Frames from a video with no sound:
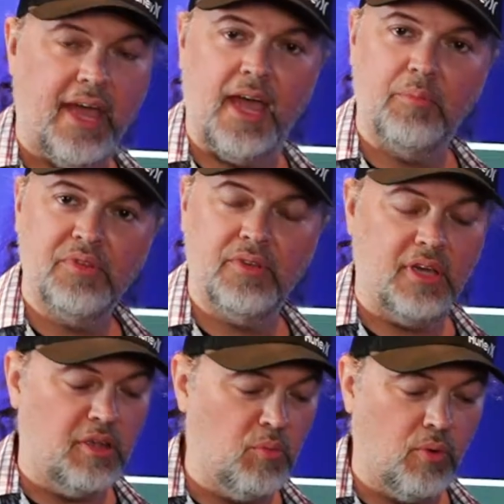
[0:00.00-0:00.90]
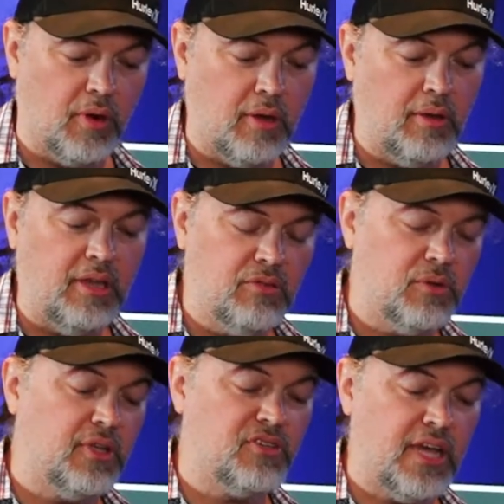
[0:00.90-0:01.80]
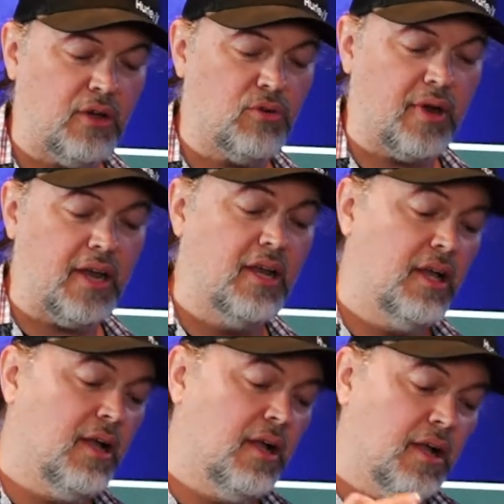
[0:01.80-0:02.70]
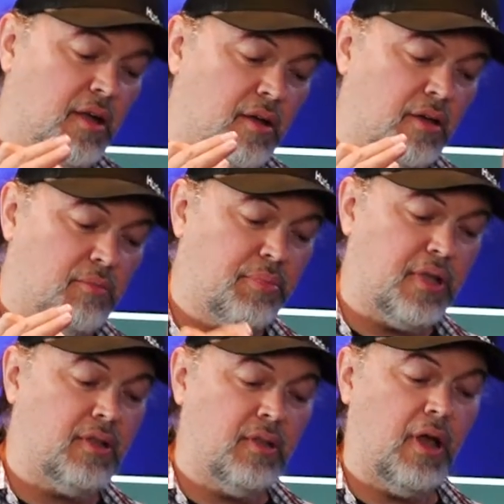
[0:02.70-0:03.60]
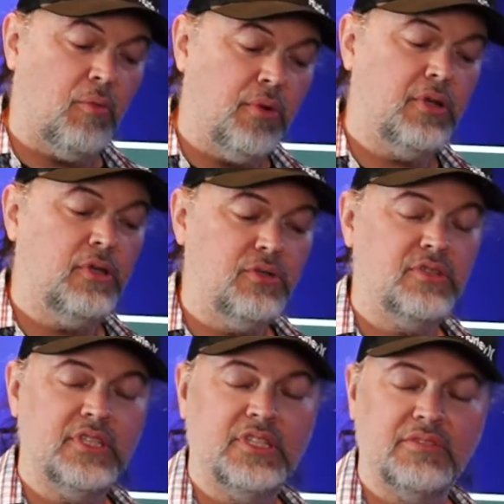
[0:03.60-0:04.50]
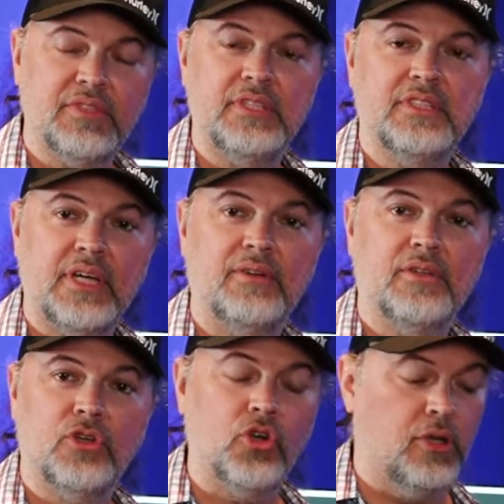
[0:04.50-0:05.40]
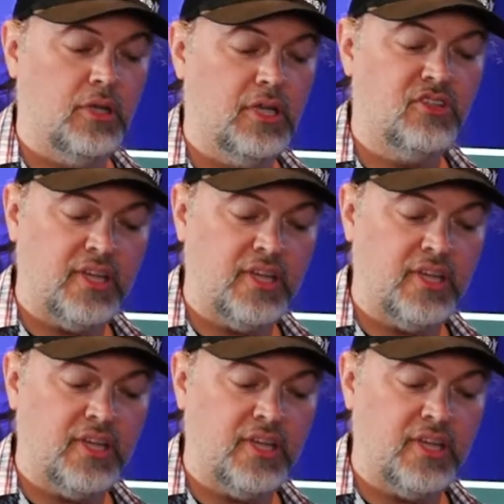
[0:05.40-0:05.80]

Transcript: amps anymore, even though they sound great. But I wouldn't use this if it didn't sound good. It